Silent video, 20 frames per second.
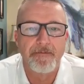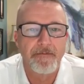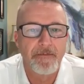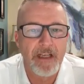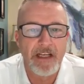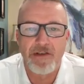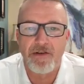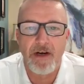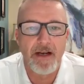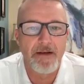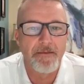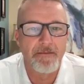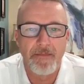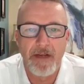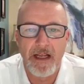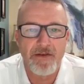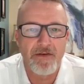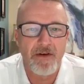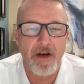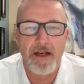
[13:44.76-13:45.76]
That's right.
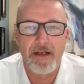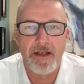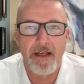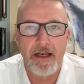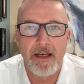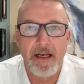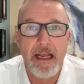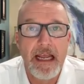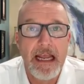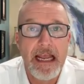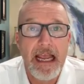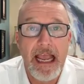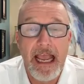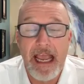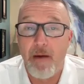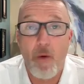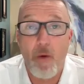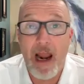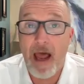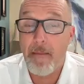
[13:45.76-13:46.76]
That's right. And
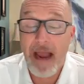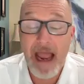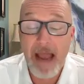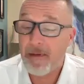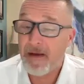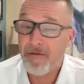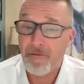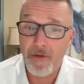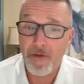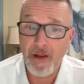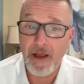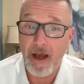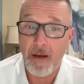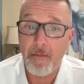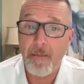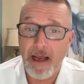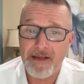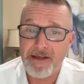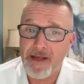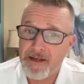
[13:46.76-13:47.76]
and while I'm happy for
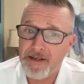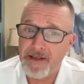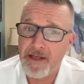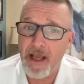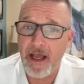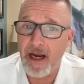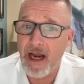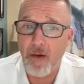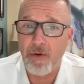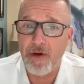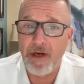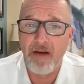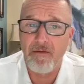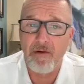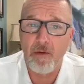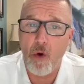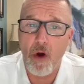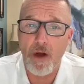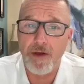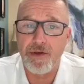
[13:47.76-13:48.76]
them, as I said, I would
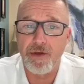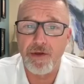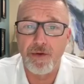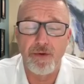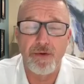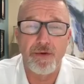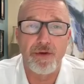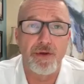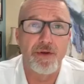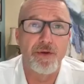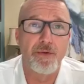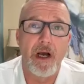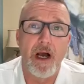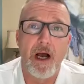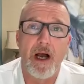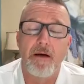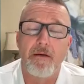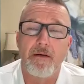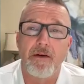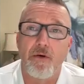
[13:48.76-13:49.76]
never want to to
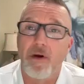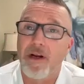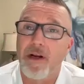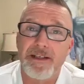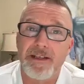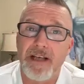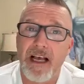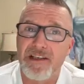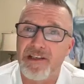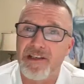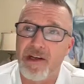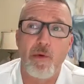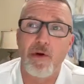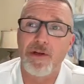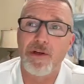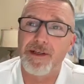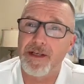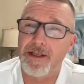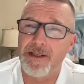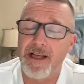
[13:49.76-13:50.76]
uh, criticize
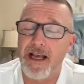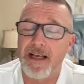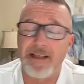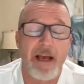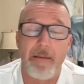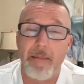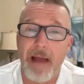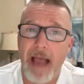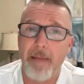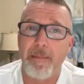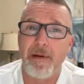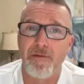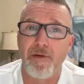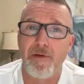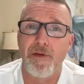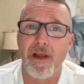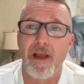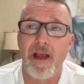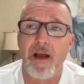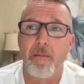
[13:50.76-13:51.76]
someone's success. I'm happy
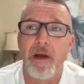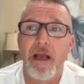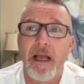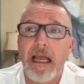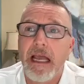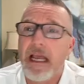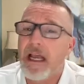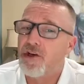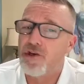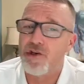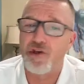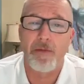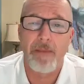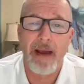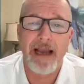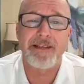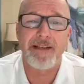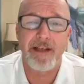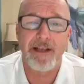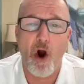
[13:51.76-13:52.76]
for them sure
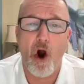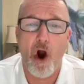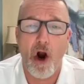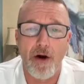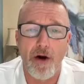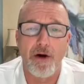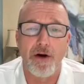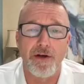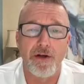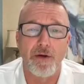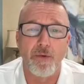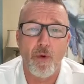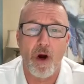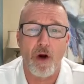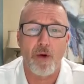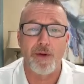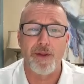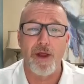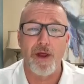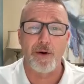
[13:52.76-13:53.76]
makes it harder to
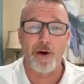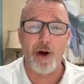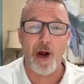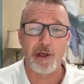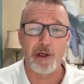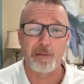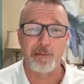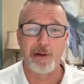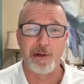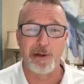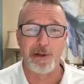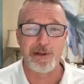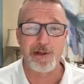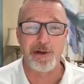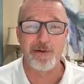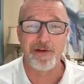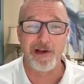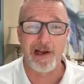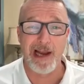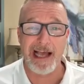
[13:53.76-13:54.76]
work with other entrepreneurs
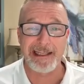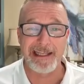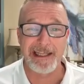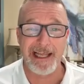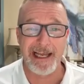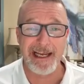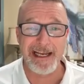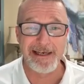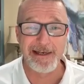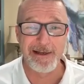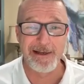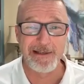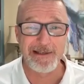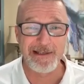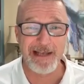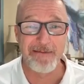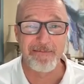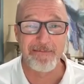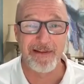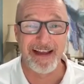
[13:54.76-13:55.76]
who feel like that they can do the
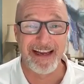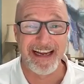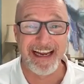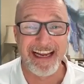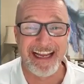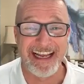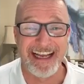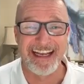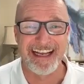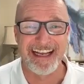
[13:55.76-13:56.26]
same thing. yeah.